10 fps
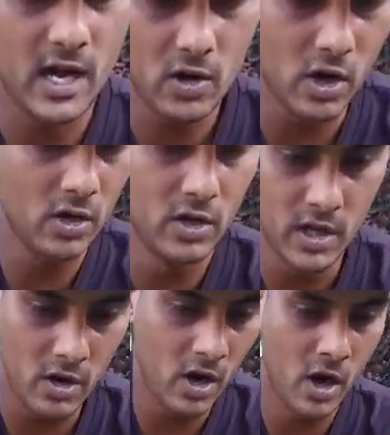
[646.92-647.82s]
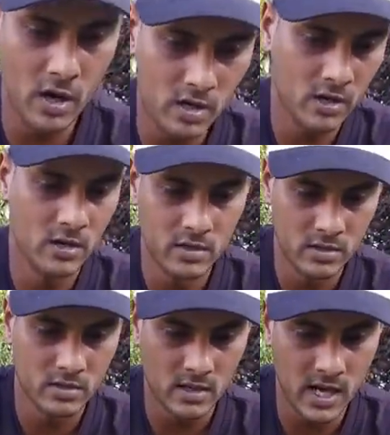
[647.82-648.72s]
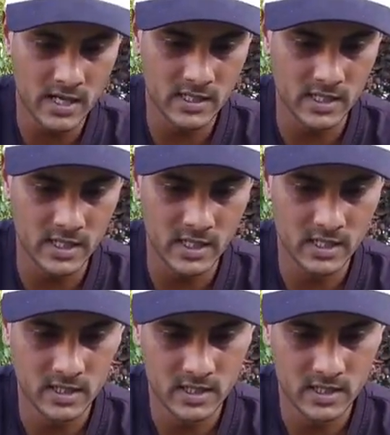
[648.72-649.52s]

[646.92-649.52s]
I cottoned that on nicely.